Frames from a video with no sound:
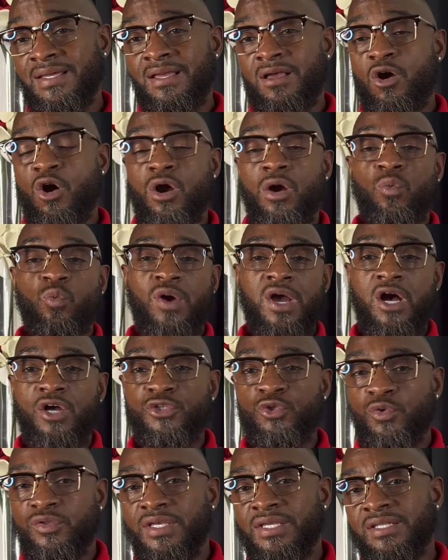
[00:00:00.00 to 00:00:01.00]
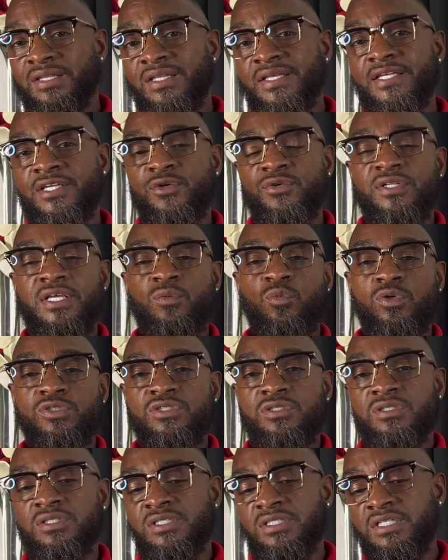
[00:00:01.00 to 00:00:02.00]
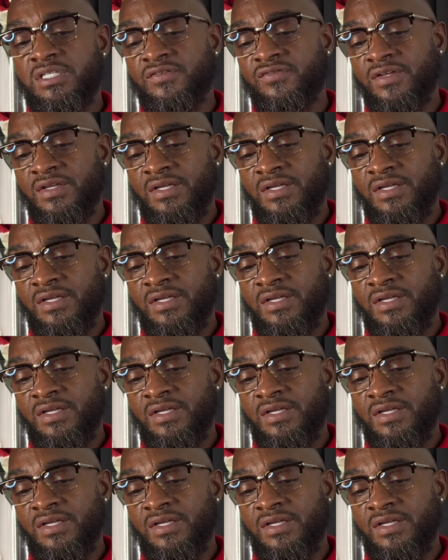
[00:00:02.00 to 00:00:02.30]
are around you and they linger and they want to leave